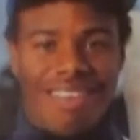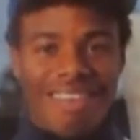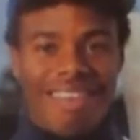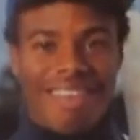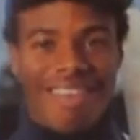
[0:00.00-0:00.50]

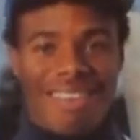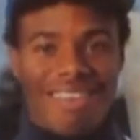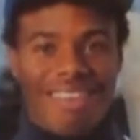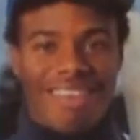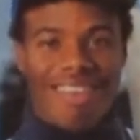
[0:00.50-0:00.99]
Drew
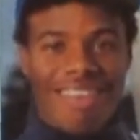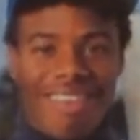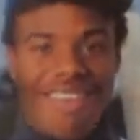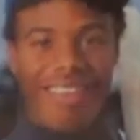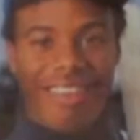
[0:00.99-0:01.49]
mentioned, but
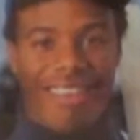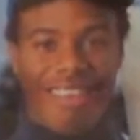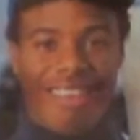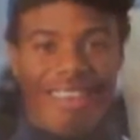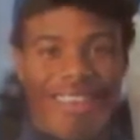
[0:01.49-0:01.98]
this card
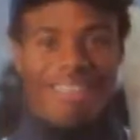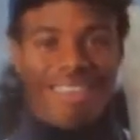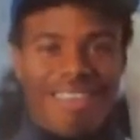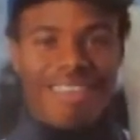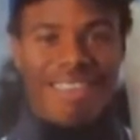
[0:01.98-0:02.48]
was
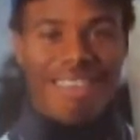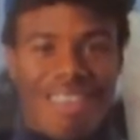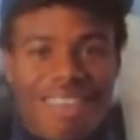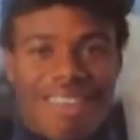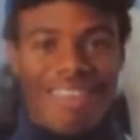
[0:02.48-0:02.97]

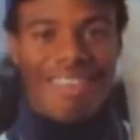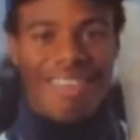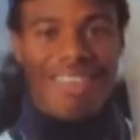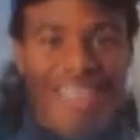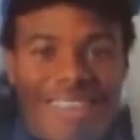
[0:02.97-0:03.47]

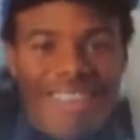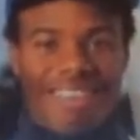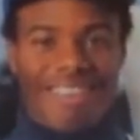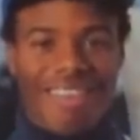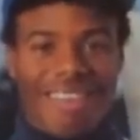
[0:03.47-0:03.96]

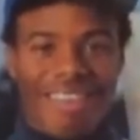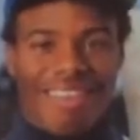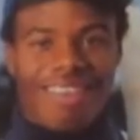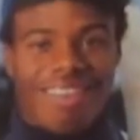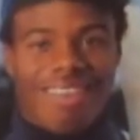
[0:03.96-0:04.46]
pricey,
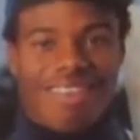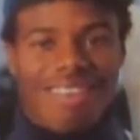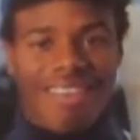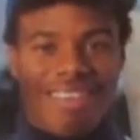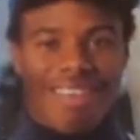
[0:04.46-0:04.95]

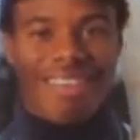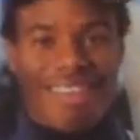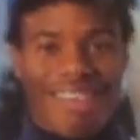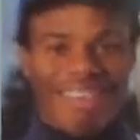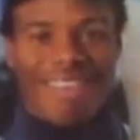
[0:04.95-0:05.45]
and
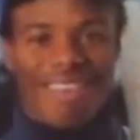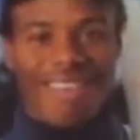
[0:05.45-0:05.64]
even the